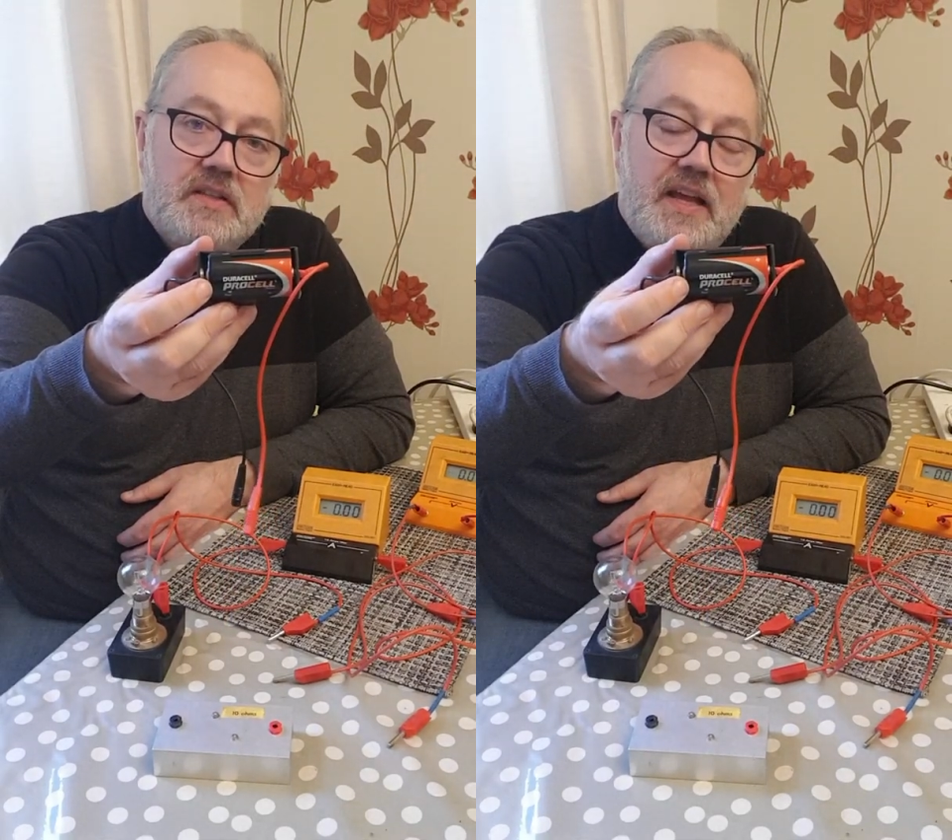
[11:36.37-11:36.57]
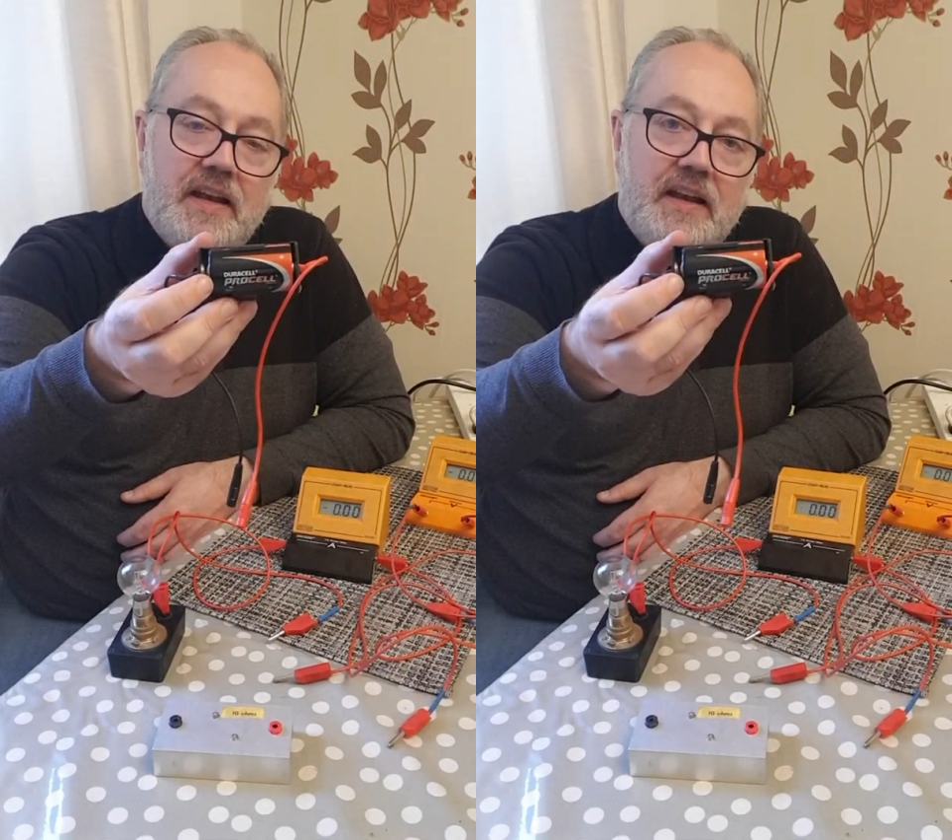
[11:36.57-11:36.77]

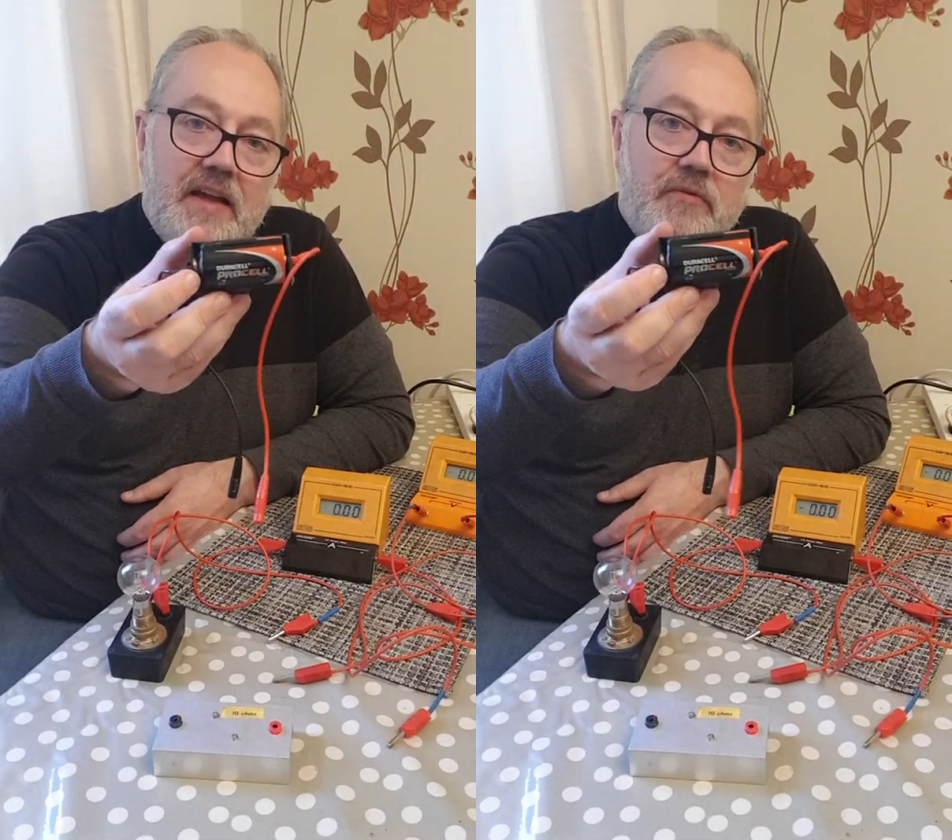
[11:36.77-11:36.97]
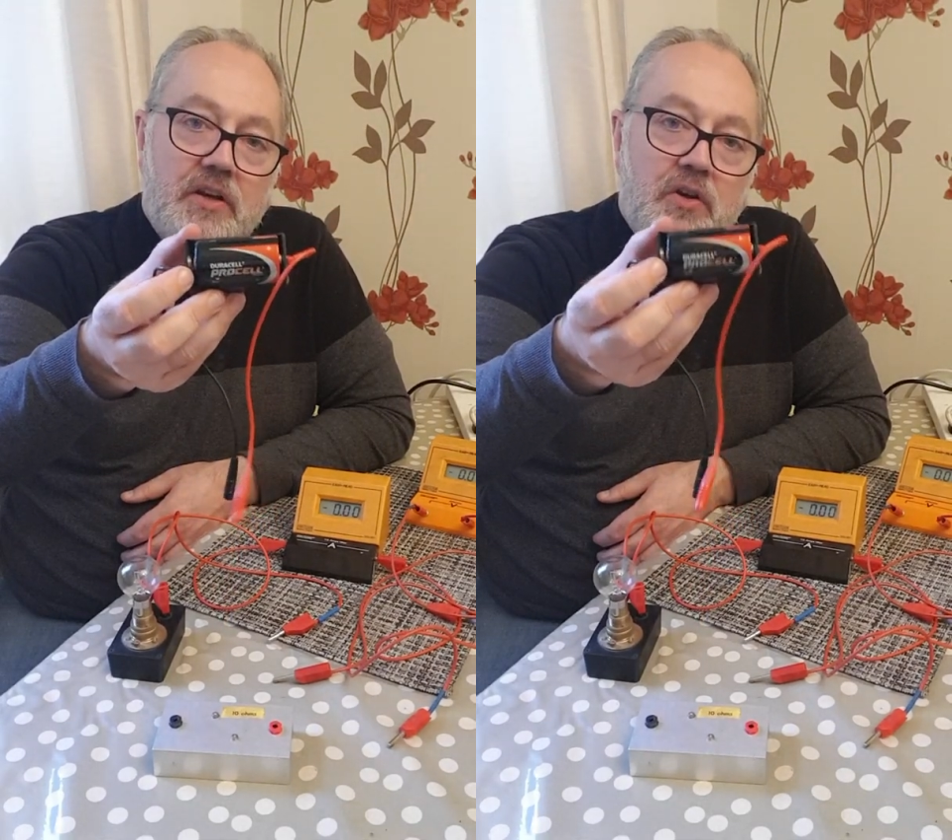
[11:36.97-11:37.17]
then
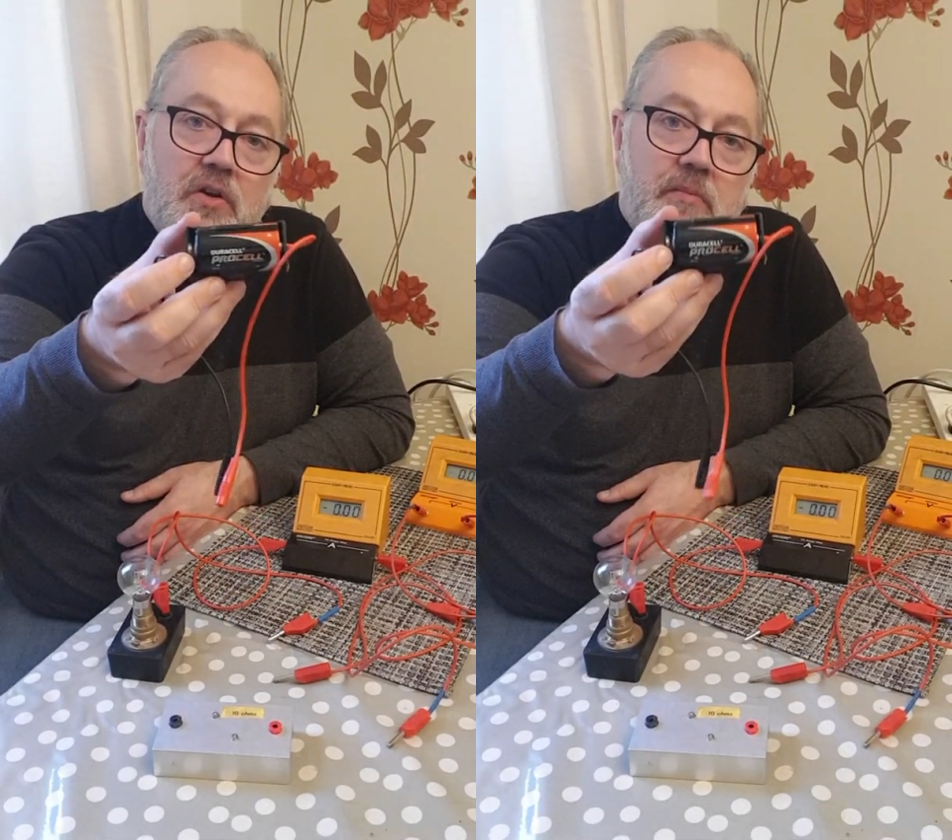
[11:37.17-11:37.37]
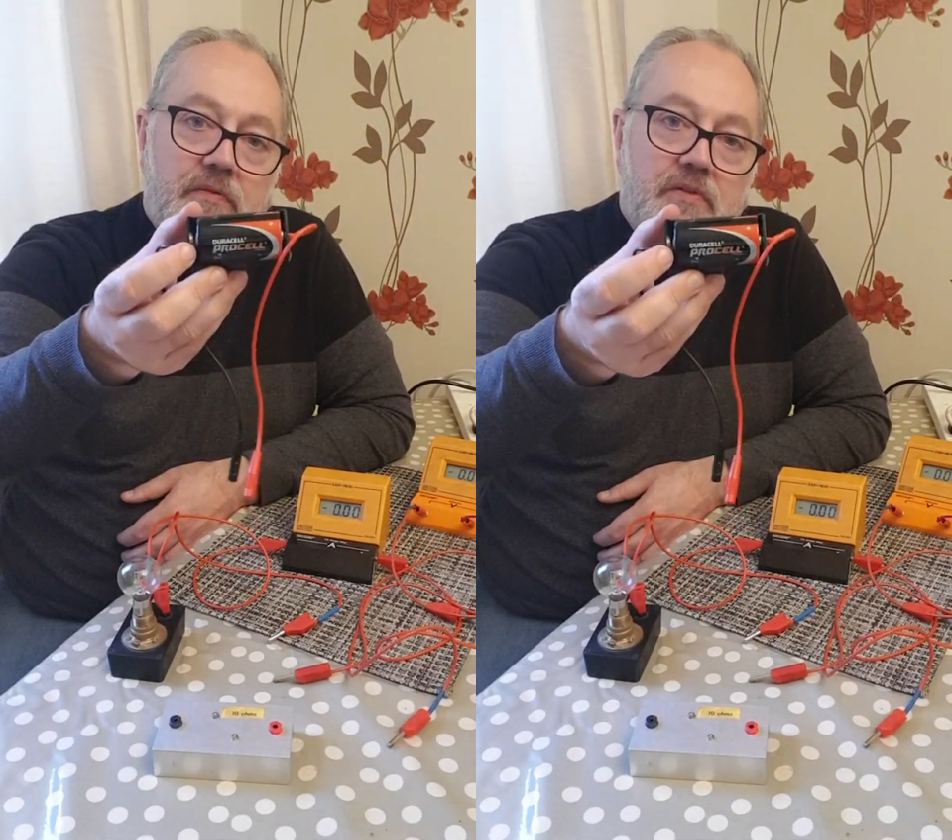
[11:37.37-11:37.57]
every
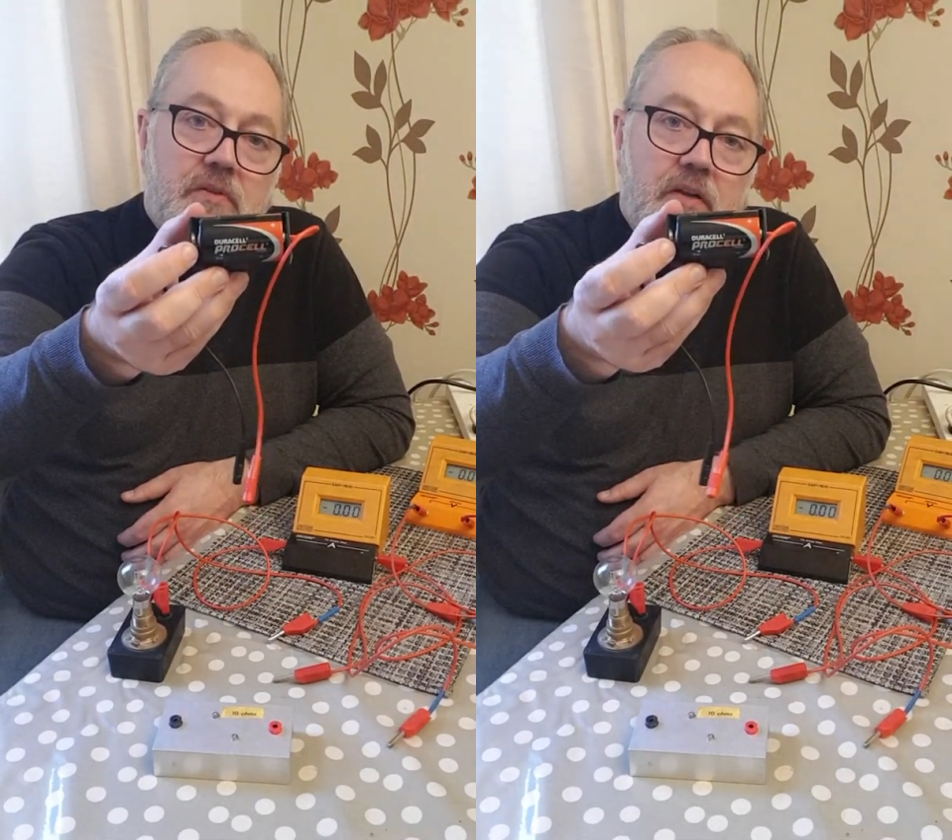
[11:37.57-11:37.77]
coulomb